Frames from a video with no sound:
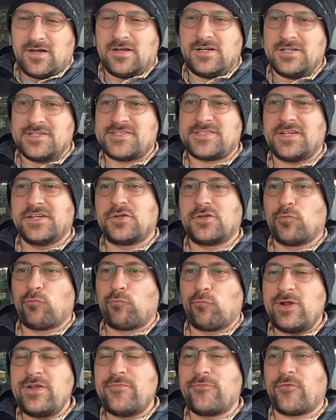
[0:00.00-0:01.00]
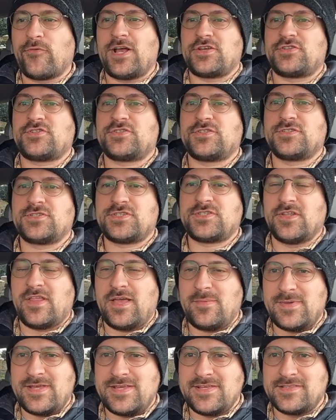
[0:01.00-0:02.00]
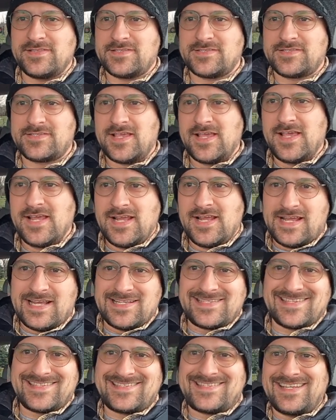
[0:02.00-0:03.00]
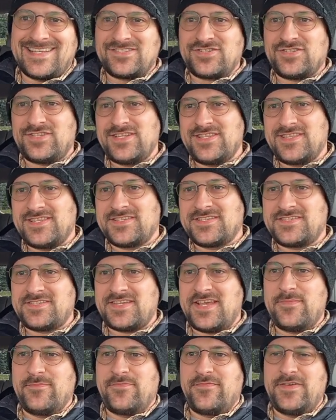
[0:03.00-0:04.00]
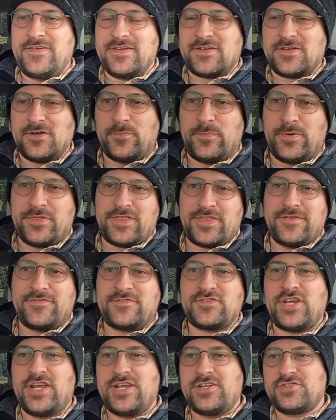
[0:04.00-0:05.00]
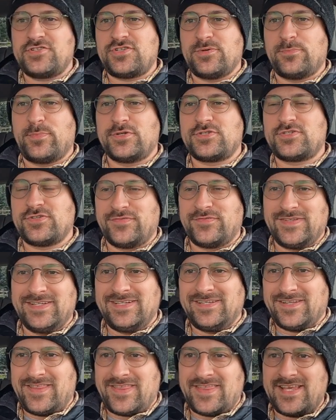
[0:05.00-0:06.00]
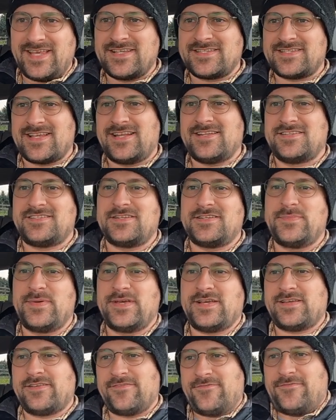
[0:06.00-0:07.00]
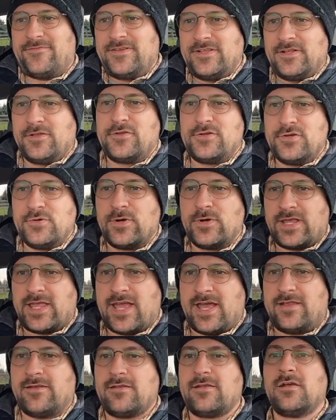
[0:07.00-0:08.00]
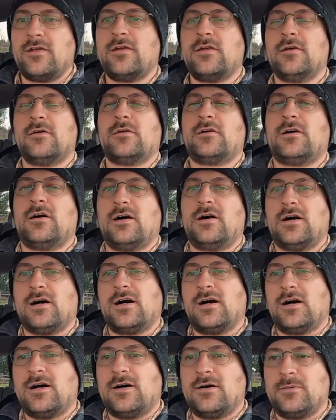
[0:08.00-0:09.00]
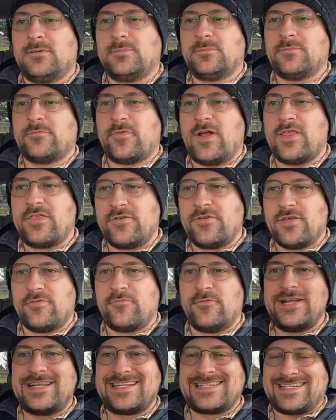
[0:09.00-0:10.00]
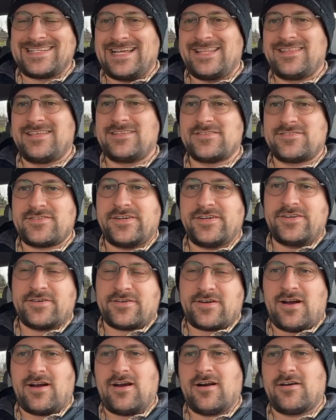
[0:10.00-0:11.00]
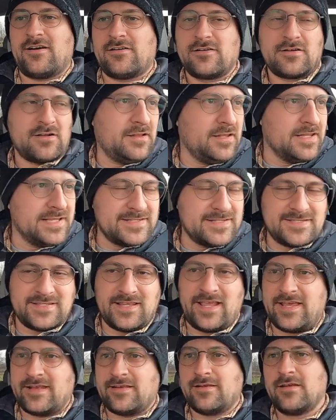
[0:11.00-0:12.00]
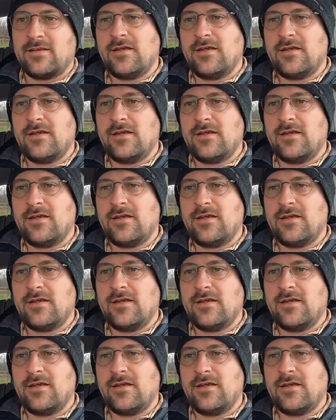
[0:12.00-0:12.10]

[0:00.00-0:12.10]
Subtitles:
cycle refresh. So that means it's essentially the same vehicle, but they've changed a bunch of little things on it to make it feel new again, rather than redesign the entire car clean slate.